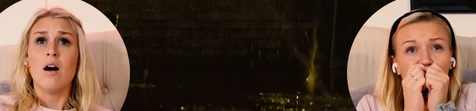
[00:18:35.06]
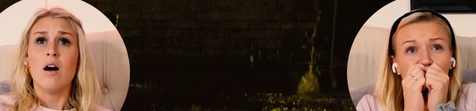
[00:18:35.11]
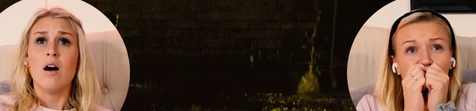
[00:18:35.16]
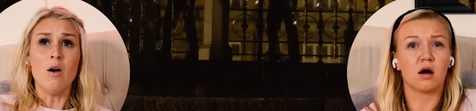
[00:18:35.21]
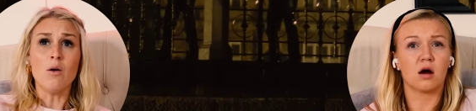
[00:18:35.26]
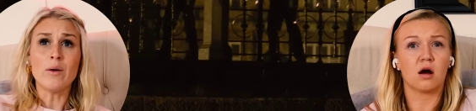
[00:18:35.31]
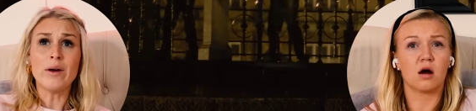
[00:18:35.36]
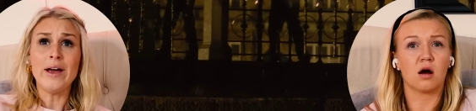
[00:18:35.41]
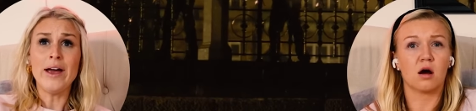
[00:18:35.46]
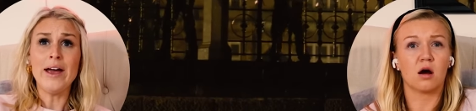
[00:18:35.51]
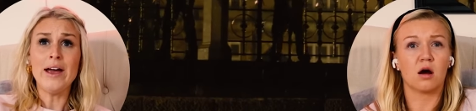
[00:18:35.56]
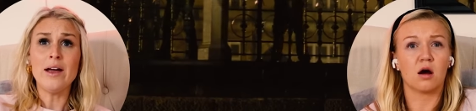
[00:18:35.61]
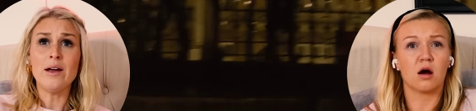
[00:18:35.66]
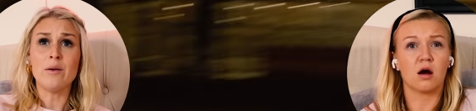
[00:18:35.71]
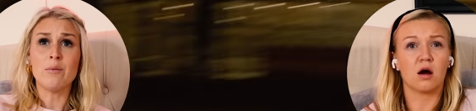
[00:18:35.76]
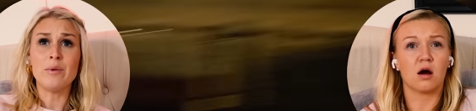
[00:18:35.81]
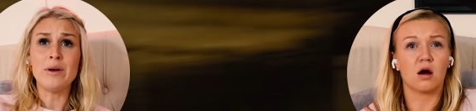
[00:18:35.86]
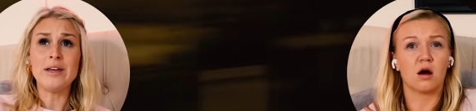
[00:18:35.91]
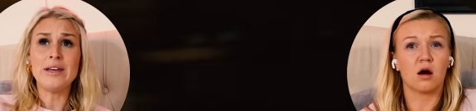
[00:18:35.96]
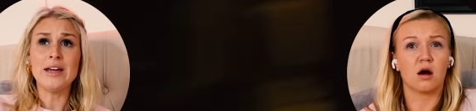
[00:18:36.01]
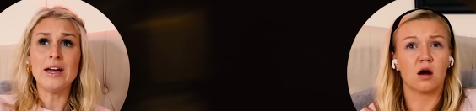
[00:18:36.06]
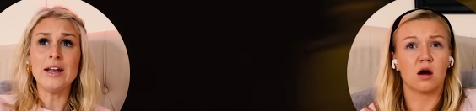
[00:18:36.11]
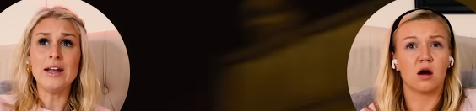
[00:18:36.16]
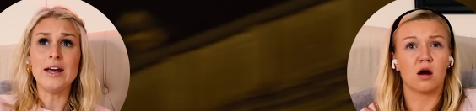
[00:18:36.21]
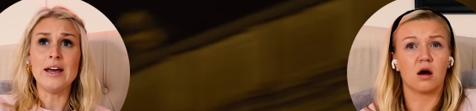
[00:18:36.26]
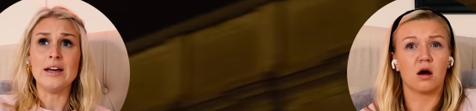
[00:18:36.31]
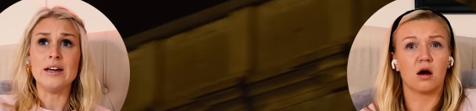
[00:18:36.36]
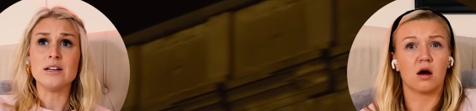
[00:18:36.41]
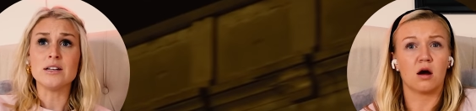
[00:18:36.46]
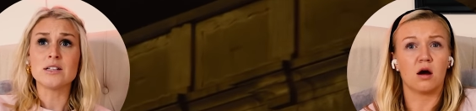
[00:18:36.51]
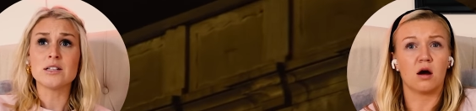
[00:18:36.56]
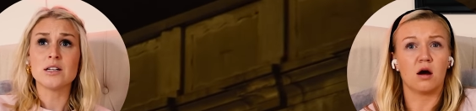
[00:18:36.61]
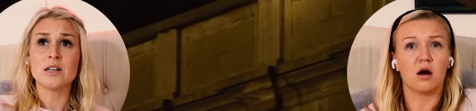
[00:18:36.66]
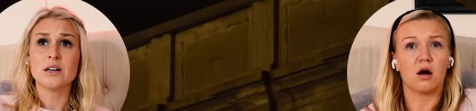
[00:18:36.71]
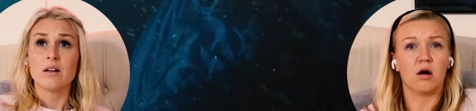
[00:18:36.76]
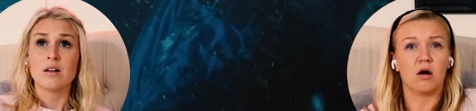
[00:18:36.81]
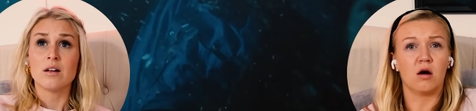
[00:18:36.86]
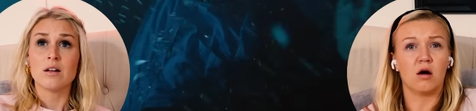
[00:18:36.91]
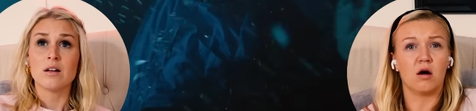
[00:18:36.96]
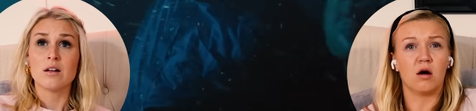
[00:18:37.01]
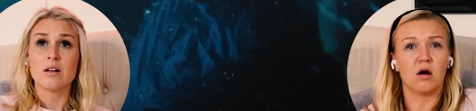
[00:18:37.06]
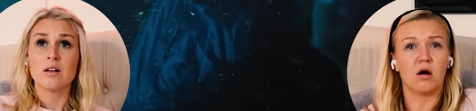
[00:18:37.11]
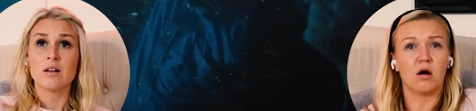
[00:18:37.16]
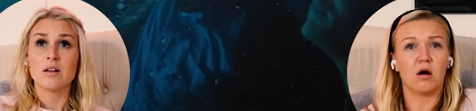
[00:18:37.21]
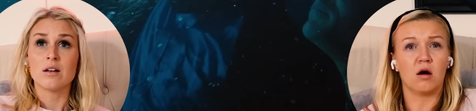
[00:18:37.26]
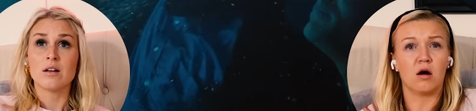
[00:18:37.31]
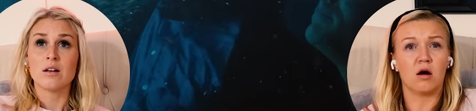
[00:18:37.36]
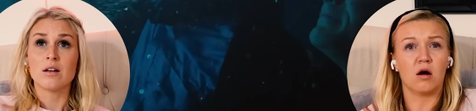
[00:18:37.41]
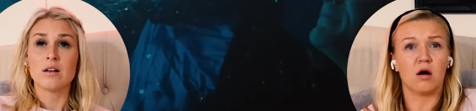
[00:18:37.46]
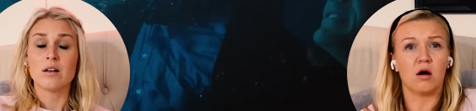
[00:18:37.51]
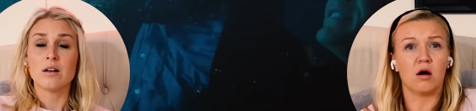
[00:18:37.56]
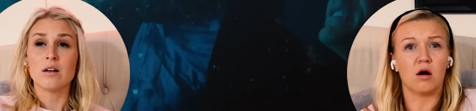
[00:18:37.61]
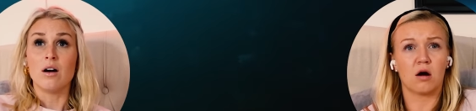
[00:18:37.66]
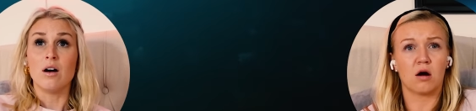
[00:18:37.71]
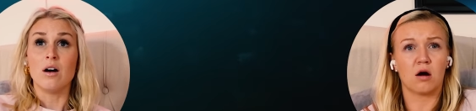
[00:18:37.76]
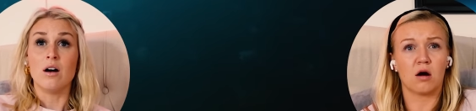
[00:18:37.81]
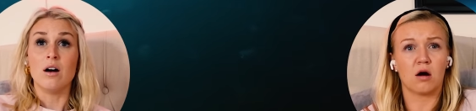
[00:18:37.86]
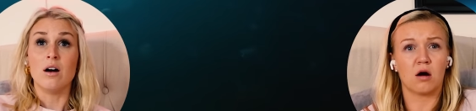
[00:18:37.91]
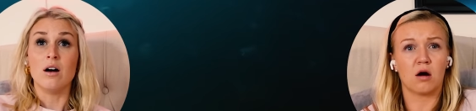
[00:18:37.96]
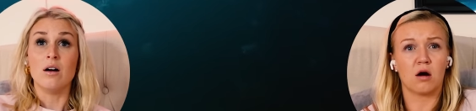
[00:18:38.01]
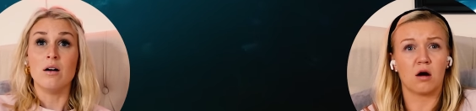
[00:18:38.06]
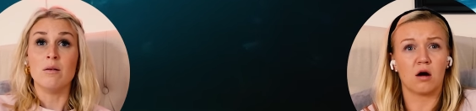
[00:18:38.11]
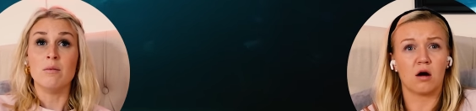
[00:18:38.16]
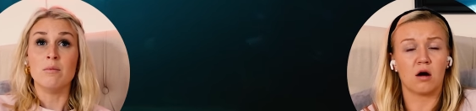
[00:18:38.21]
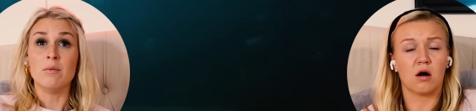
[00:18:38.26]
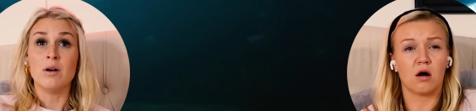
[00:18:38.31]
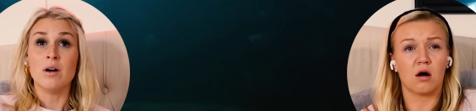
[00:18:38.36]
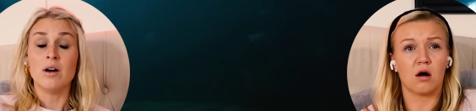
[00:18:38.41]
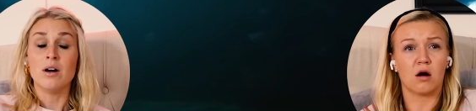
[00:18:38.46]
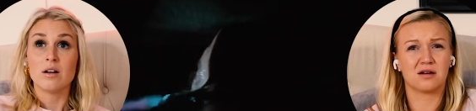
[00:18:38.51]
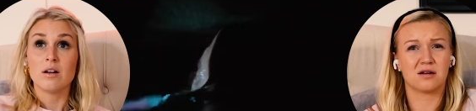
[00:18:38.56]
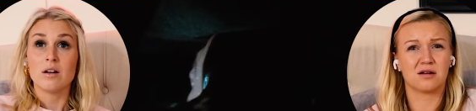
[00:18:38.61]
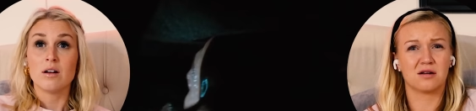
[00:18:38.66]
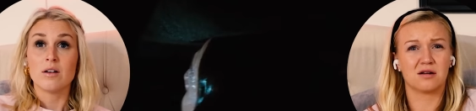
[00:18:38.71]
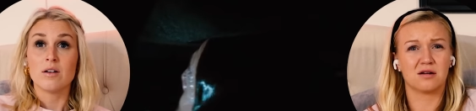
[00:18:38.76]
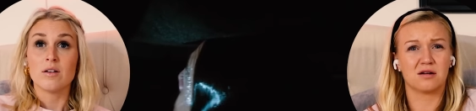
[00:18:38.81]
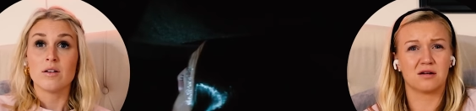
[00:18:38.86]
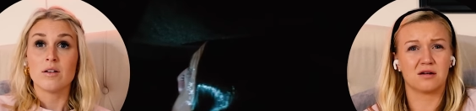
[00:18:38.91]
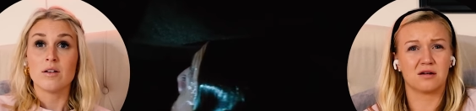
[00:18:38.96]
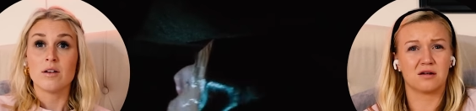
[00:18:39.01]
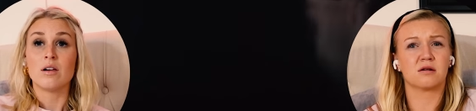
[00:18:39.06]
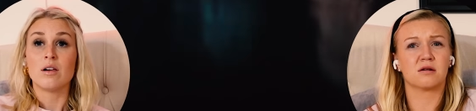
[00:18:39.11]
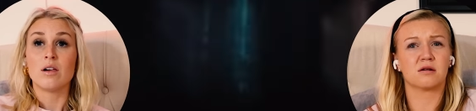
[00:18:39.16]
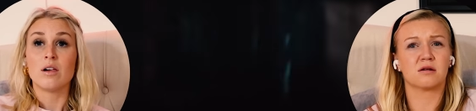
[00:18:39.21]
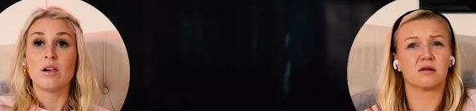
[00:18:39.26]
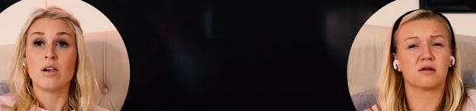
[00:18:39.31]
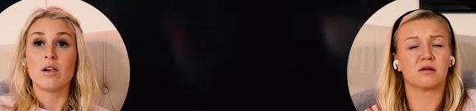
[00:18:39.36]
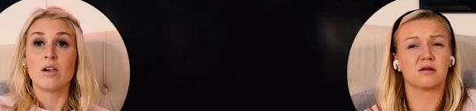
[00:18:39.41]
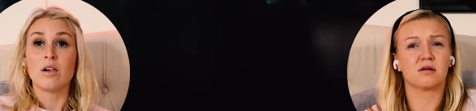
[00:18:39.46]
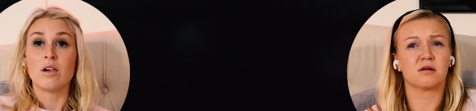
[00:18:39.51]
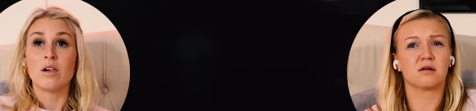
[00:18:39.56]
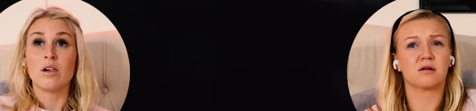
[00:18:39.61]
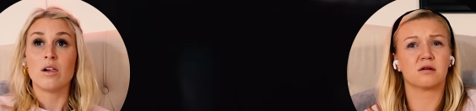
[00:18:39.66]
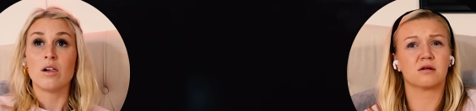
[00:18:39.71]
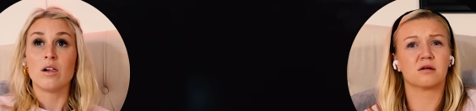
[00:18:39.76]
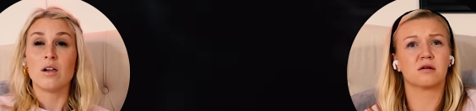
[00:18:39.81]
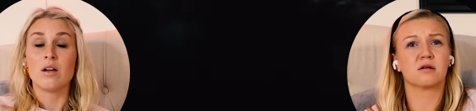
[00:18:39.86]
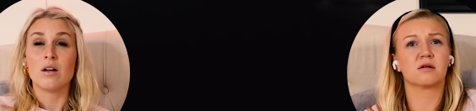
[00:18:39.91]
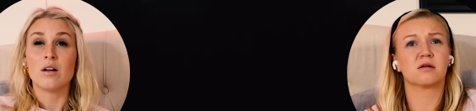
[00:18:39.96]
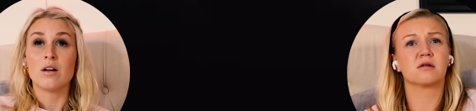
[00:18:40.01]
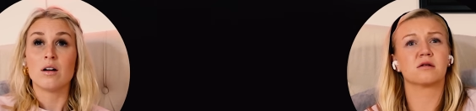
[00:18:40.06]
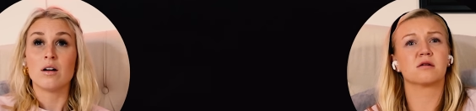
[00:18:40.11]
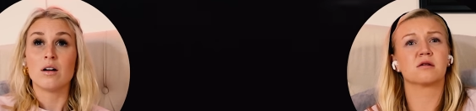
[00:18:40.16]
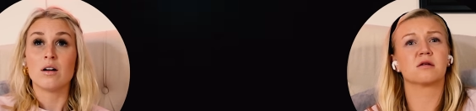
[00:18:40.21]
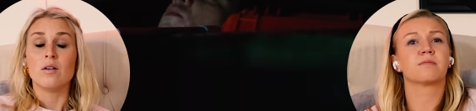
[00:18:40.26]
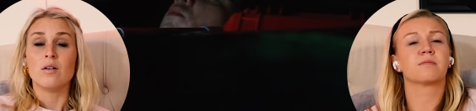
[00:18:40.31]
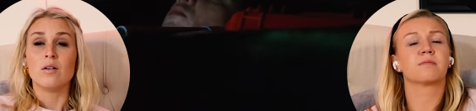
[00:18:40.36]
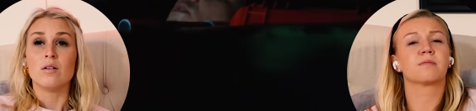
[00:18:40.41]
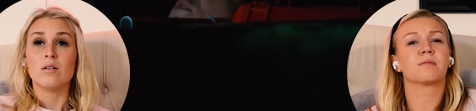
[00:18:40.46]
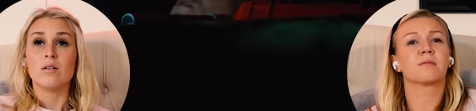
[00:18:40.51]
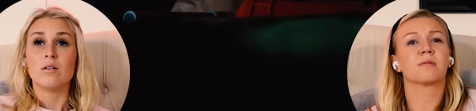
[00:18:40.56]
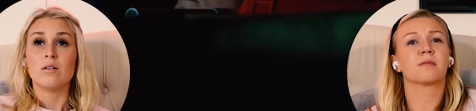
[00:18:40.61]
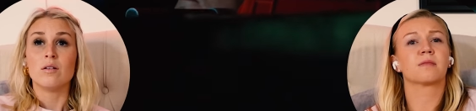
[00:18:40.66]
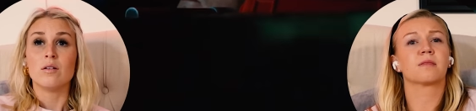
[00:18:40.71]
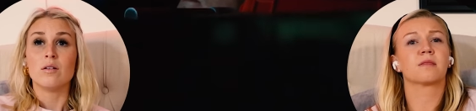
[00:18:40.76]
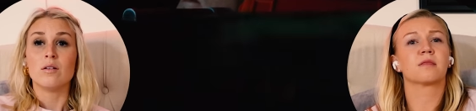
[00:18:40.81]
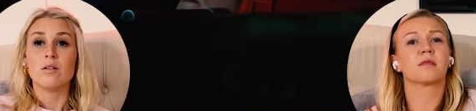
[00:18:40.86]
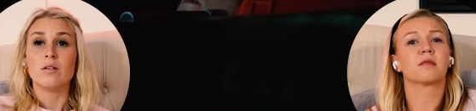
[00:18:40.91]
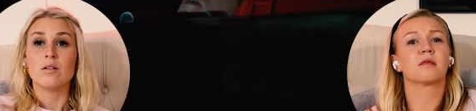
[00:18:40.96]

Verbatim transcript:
Speaker 1: Okay, we get it. What do we do? Wait here. Where else am I